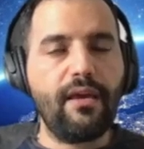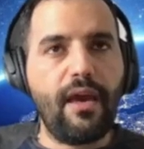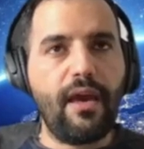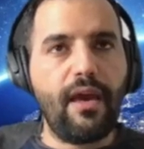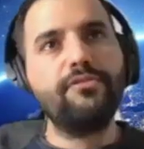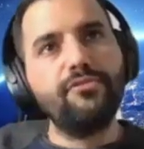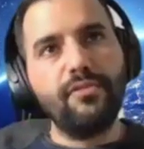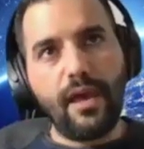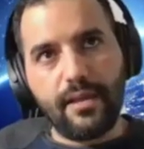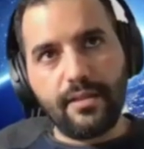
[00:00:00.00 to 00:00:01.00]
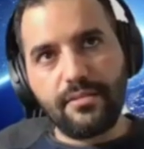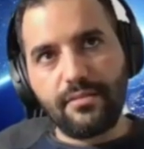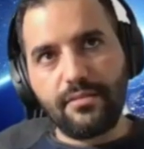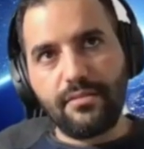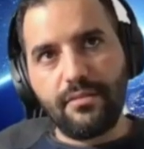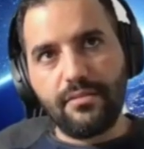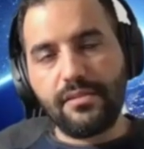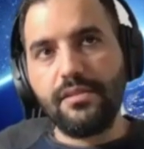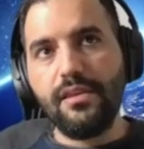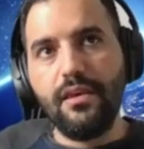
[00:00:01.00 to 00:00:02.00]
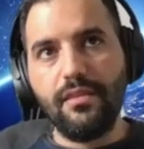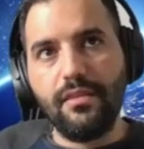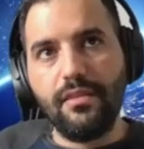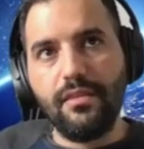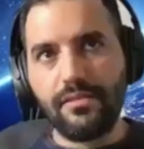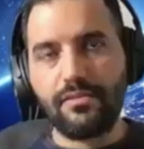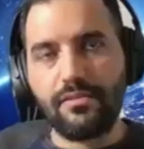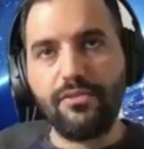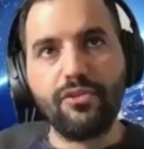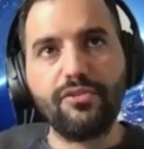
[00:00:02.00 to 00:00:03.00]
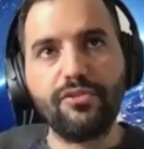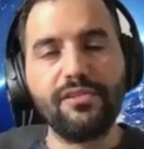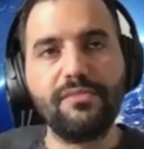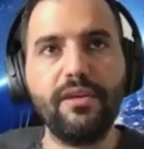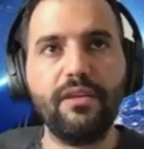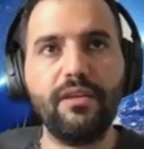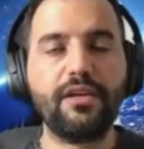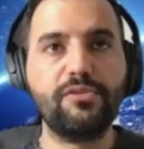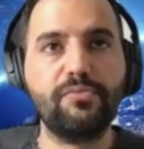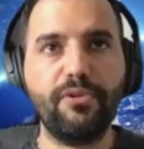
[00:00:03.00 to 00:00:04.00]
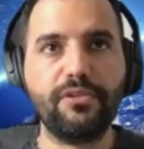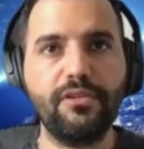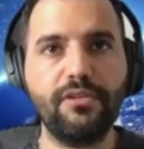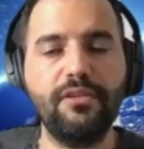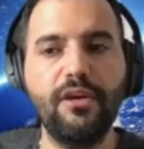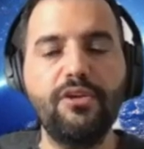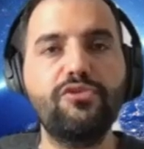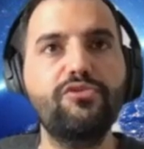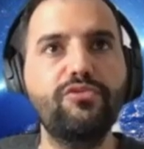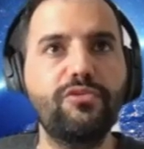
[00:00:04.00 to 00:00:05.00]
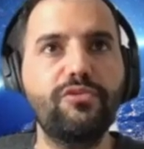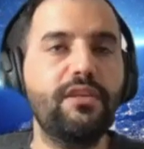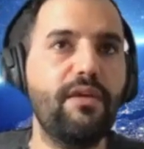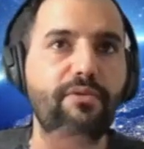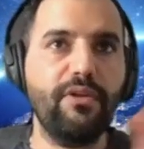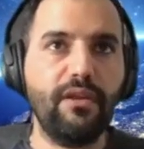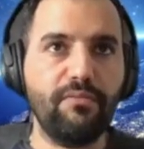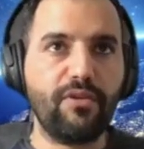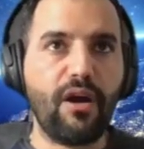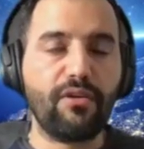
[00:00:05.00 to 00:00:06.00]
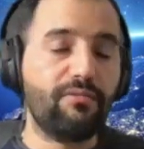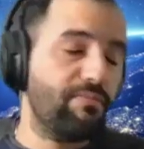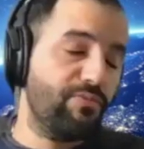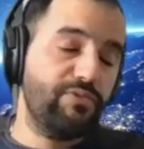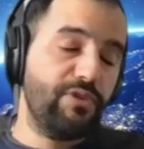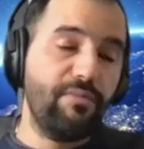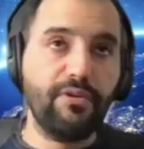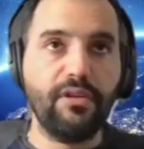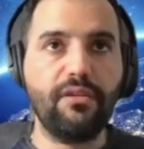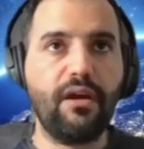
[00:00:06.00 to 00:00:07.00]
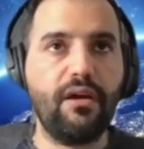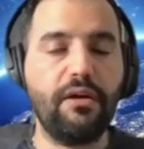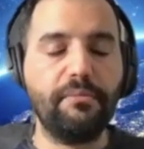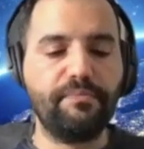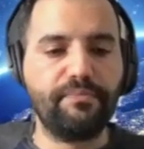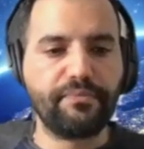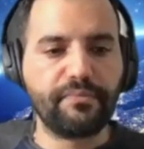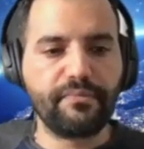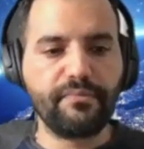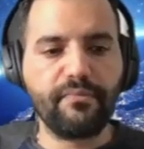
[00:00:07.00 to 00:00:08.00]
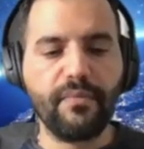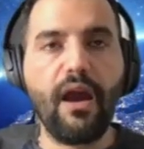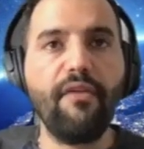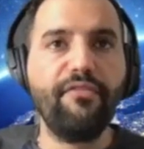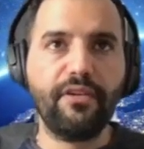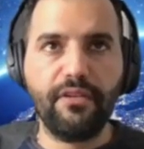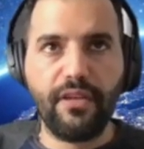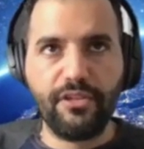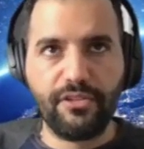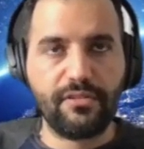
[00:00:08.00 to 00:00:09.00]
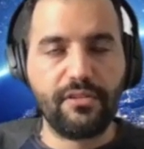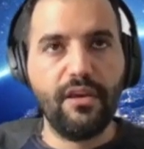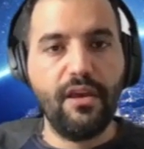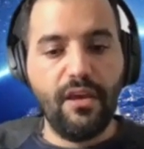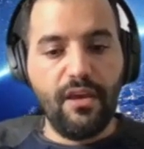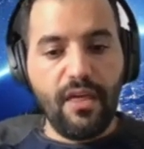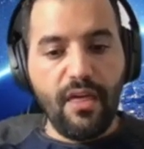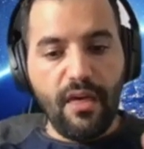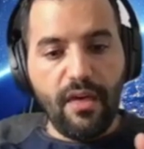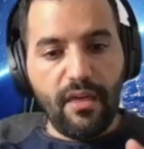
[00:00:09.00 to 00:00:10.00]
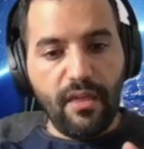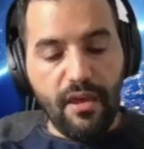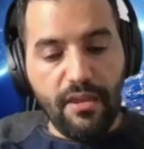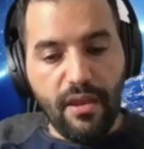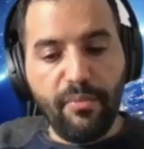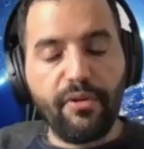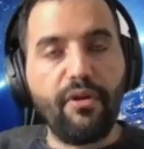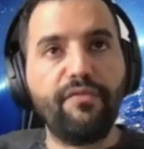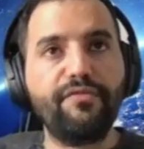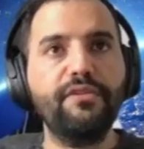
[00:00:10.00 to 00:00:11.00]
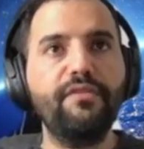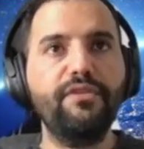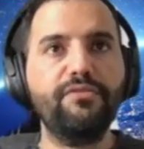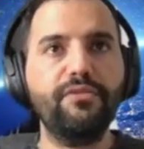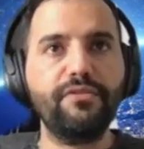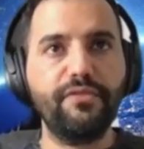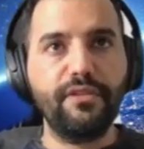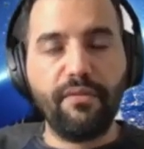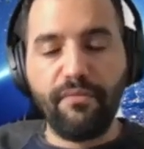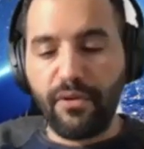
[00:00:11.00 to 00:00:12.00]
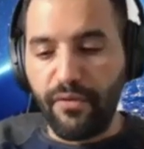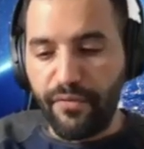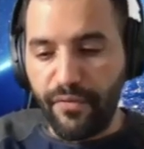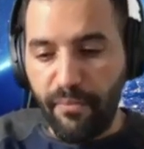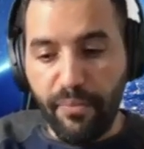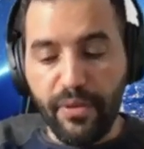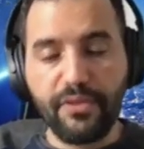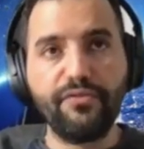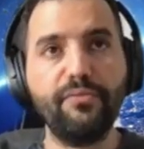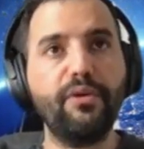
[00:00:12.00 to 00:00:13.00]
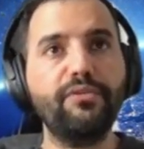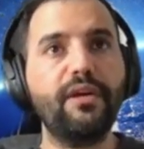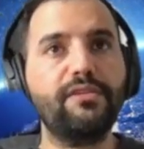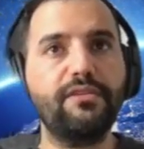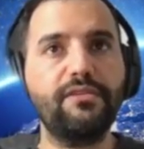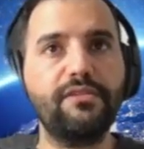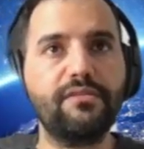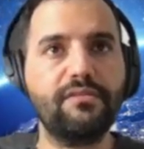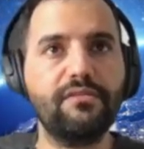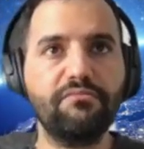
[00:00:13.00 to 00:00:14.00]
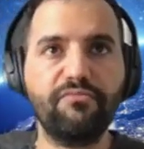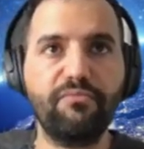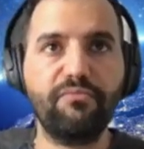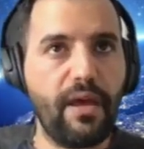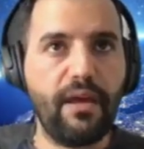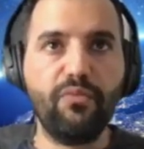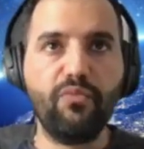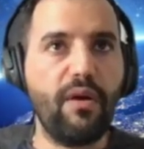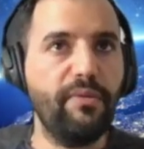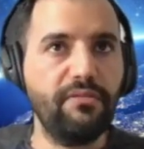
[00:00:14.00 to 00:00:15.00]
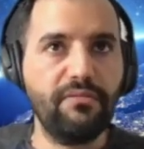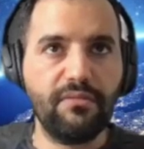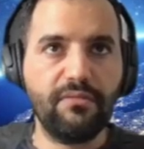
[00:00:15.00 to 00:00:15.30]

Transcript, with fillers: Add to that seeing these resources being exported to the neighboring neighboring um, African nations. A number of individuals, a number of uh, peaceful protesters, men, women,